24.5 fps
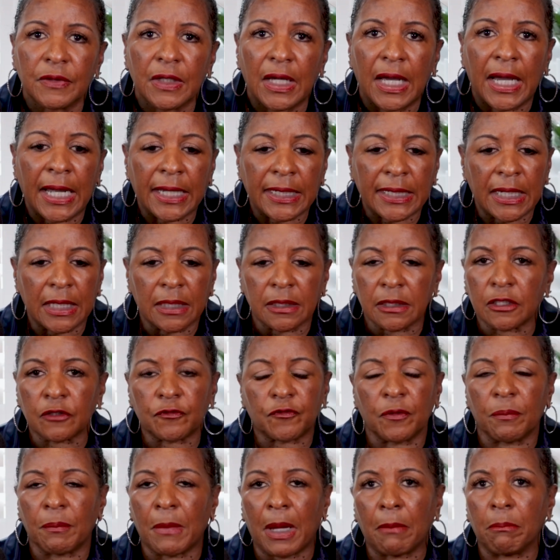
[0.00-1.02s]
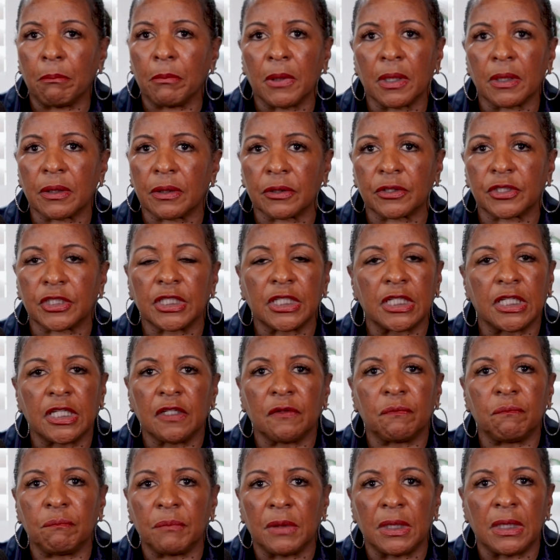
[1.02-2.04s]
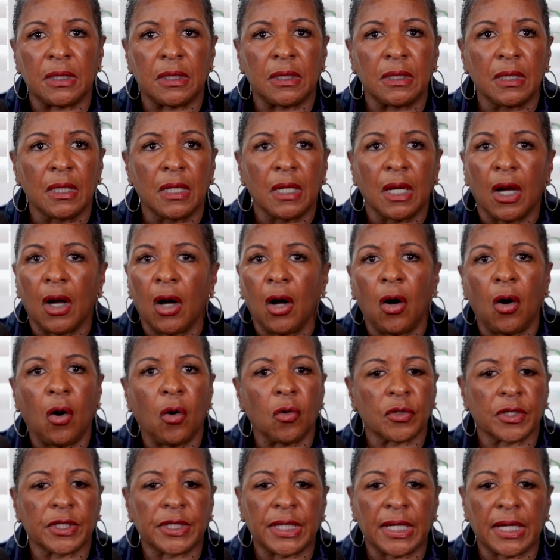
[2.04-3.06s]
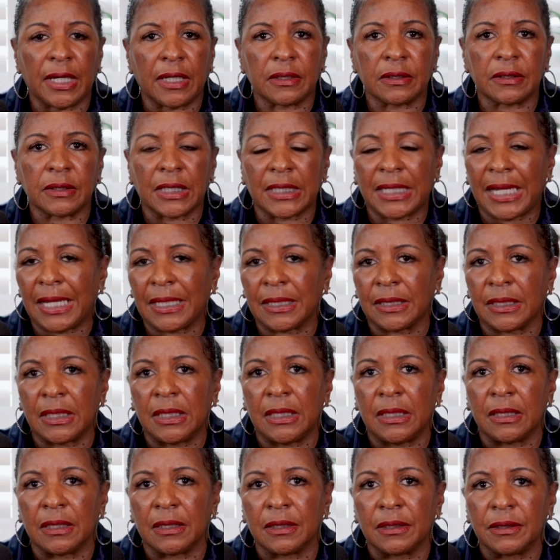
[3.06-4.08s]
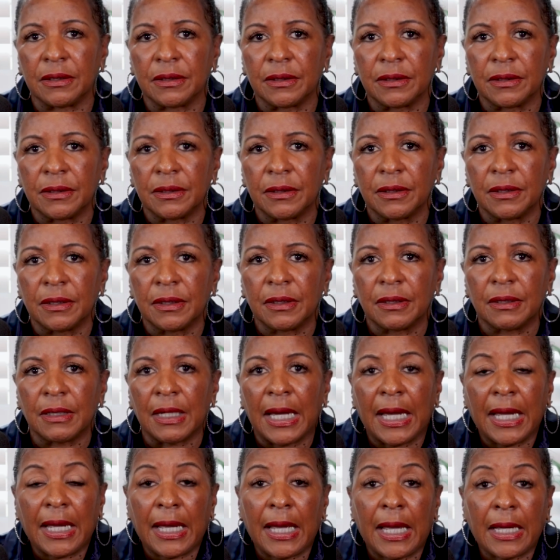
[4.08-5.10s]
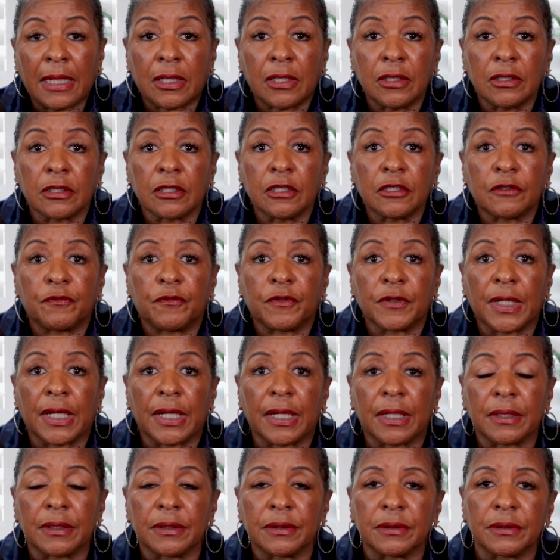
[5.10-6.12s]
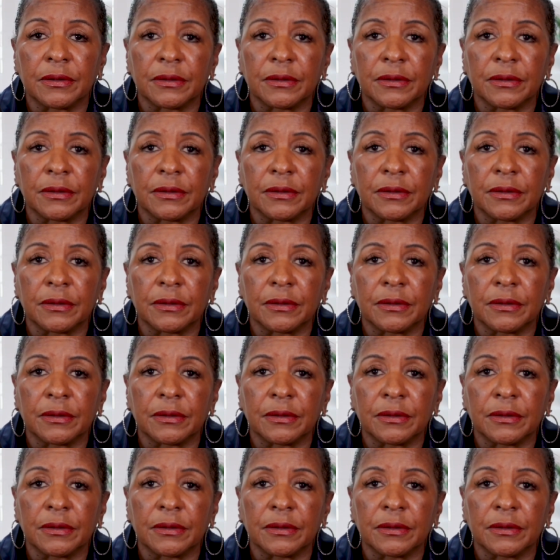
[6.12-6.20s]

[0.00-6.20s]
I can't look for my mother to give me all of that I needed. I couldn't look for that.